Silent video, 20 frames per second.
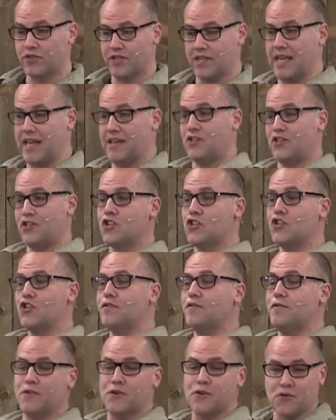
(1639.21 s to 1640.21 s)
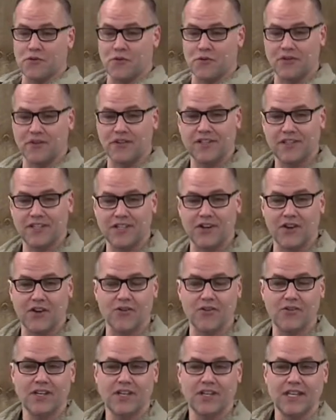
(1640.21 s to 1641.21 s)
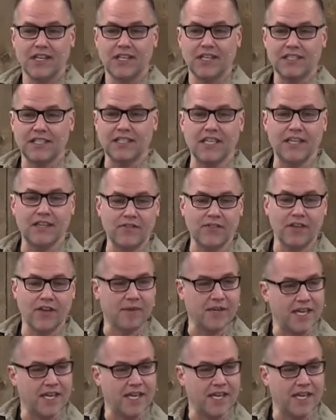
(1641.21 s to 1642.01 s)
He has the good food, you know, to give them.